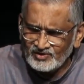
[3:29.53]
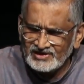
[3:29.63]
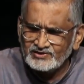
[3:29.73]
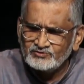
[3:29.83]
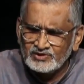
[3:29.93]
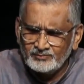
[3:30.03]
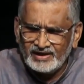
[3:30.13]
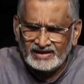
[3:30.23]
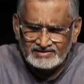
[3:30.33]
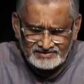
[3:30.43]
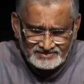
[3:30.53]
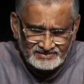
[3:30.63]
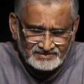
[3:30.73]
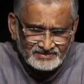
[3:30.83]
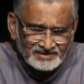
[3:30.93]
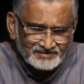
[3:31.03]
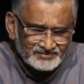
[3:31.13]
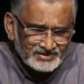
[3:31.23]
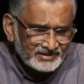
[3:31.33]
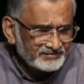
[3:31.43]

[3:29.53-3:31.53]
"What are your plans after